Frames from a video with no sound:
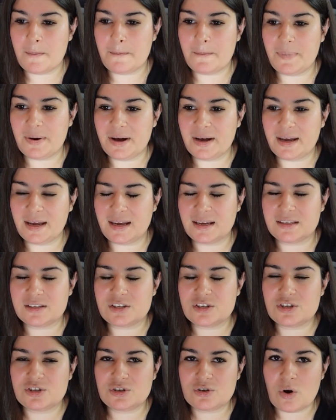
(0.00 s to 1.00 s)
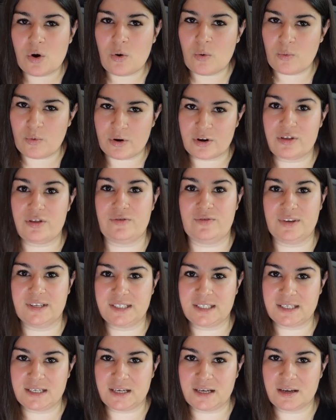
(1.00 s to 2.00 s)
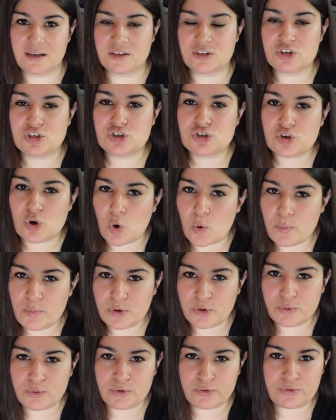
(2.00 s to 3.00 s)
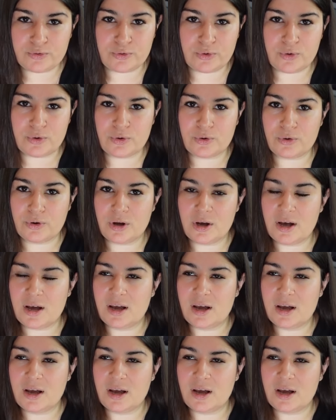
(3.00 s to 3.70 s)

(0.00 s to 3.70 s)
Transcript: but it's so worth visiting. It's so beautiful.